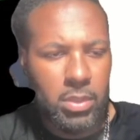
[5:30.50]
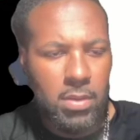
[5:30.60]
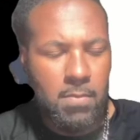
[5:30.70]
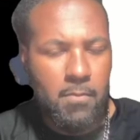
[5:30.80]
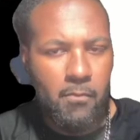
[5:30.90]

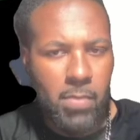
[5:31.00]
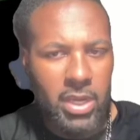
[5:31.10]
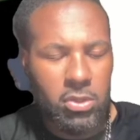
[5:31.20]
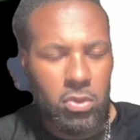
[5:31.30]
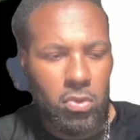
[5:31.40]

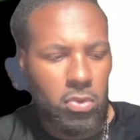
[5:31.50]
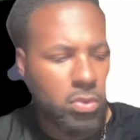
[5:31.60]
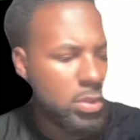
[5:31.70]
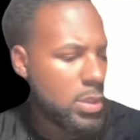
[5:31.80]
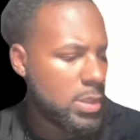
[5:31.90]
Michael